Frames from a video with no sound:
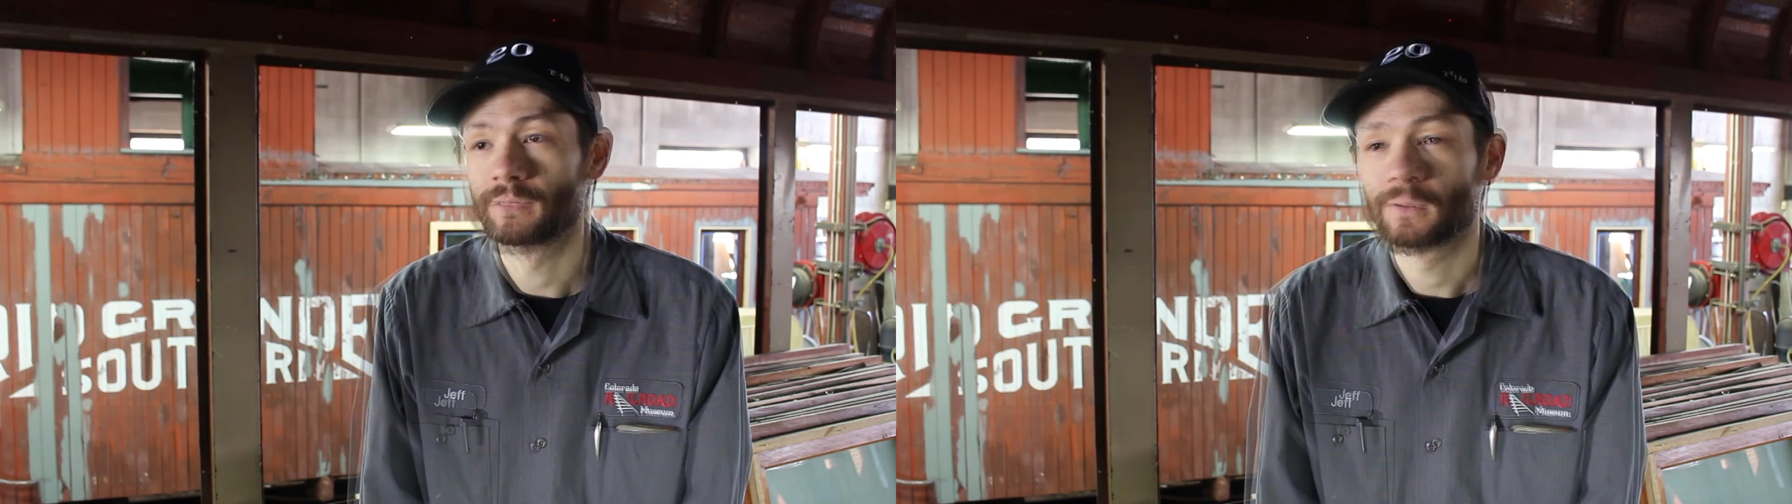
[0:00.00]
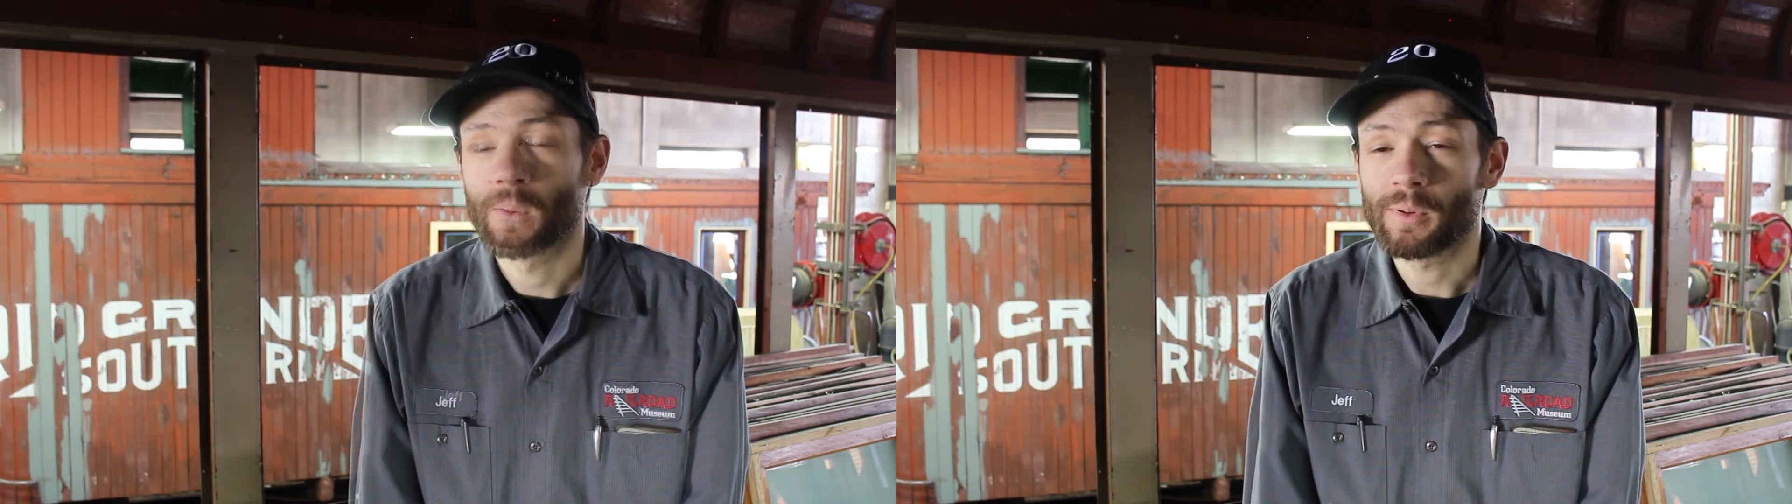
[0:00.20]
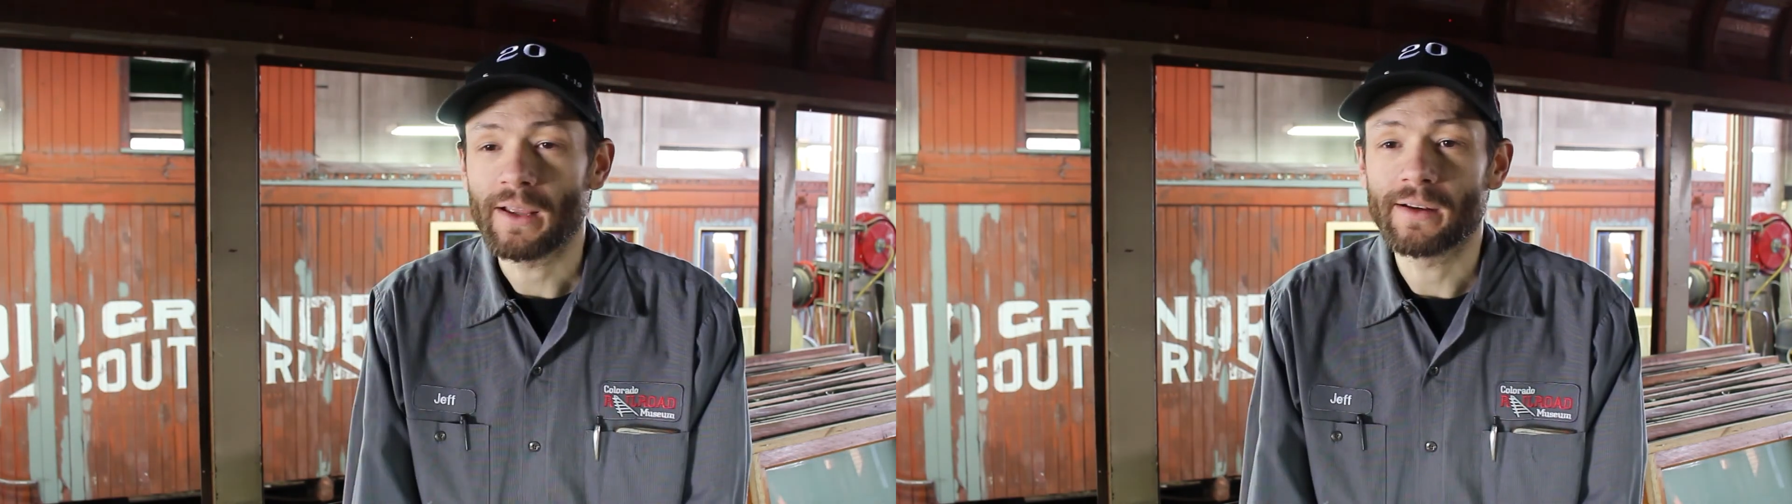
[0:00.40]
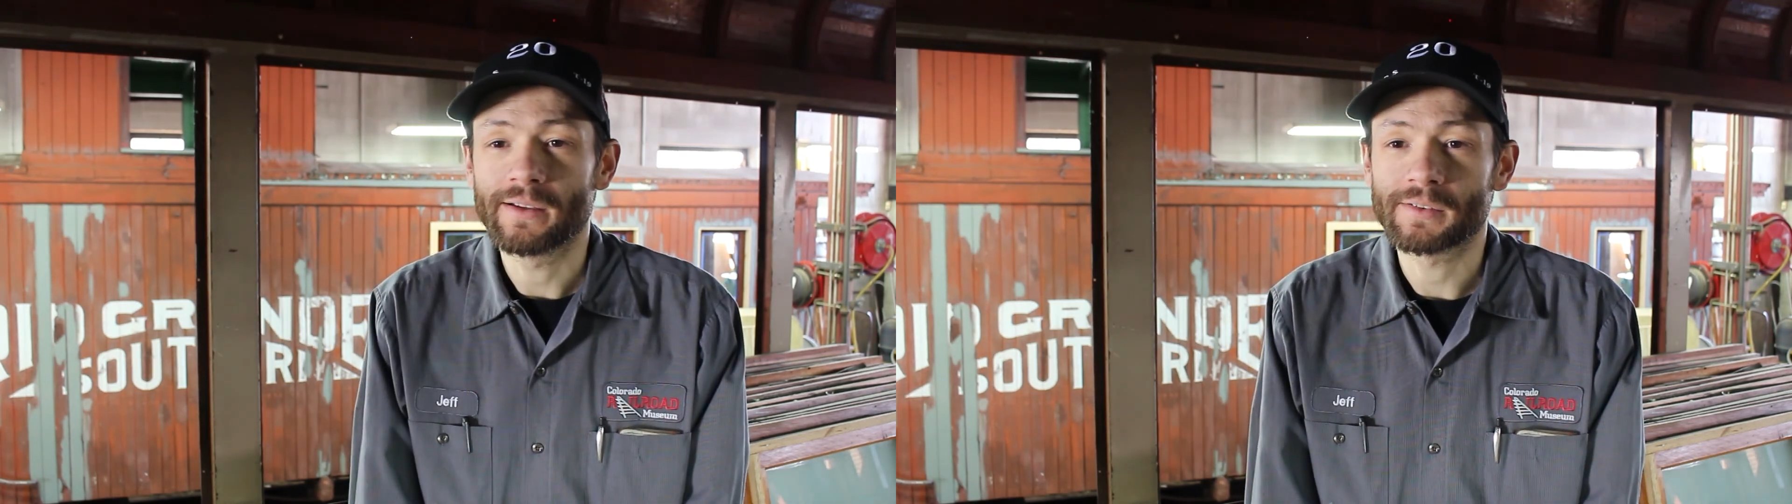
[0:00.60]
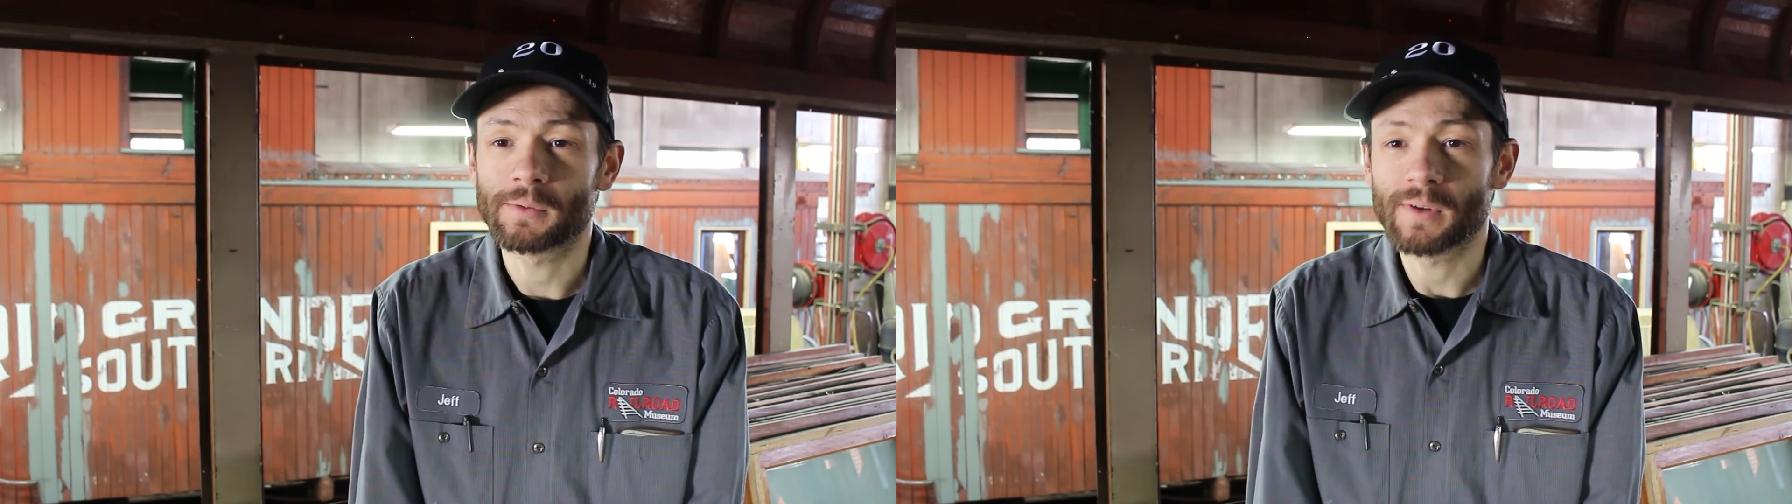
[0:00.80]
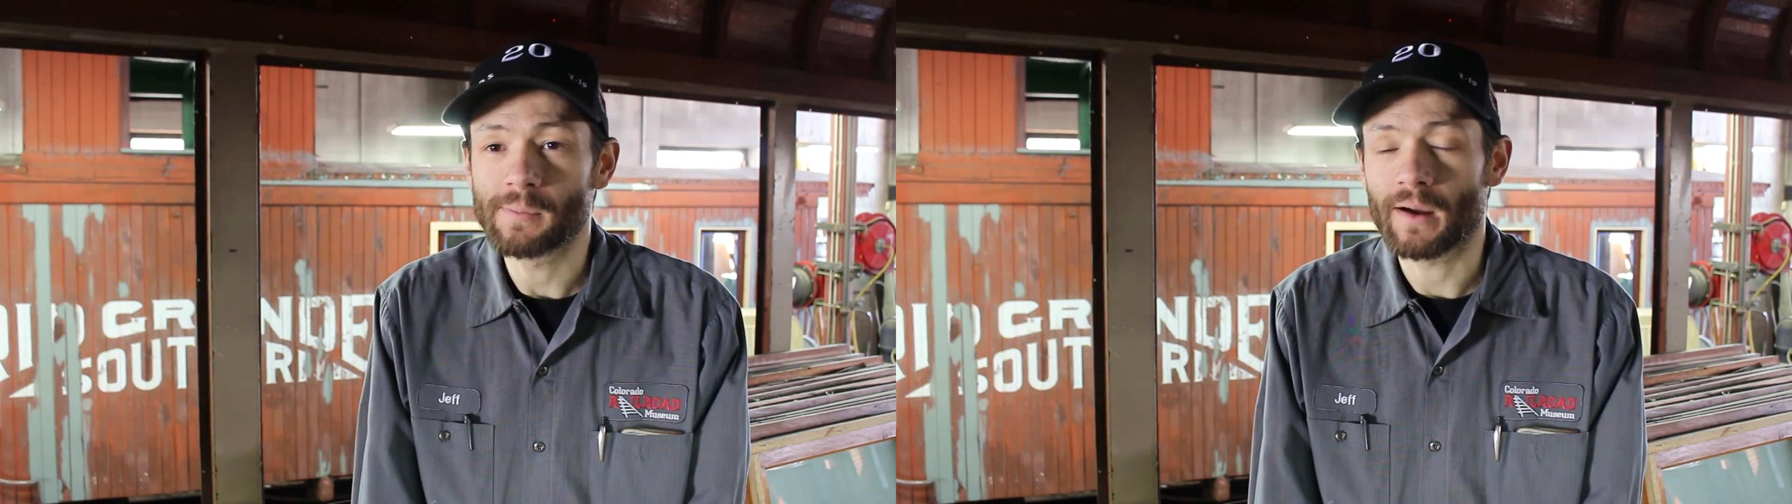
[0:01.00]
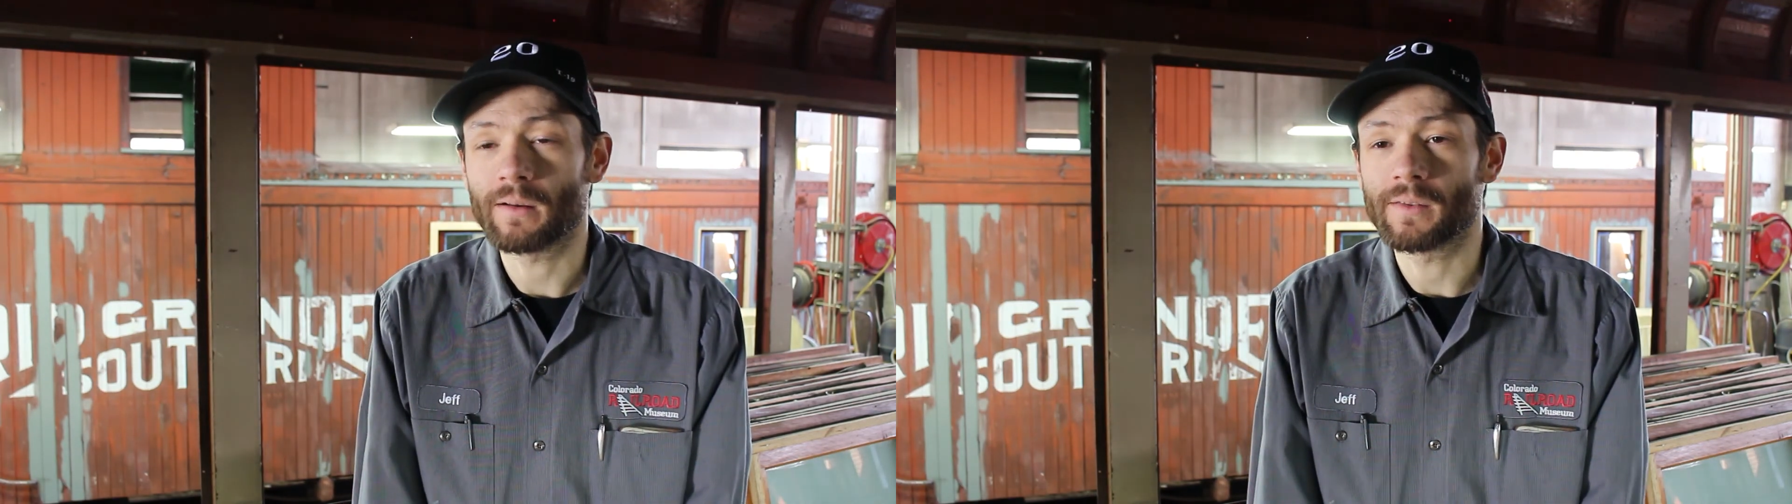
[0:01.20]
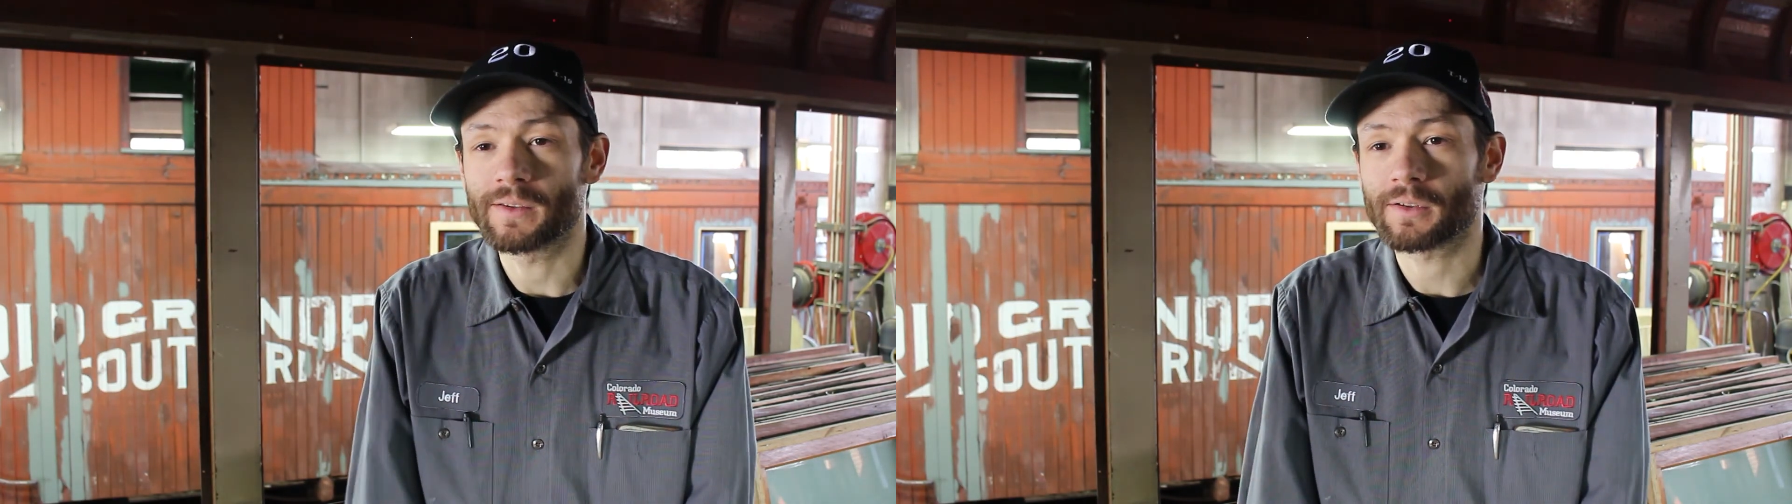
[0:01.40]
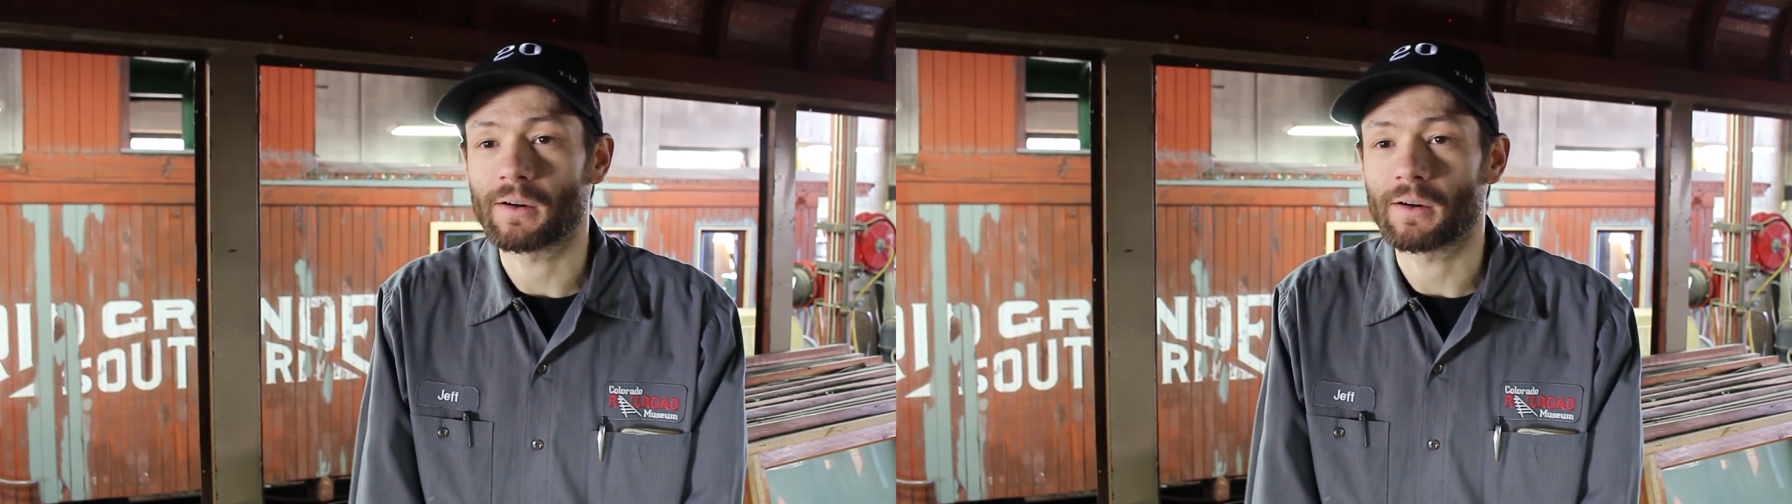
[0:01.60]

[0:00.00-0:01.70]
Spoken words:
So the plan is to remodel this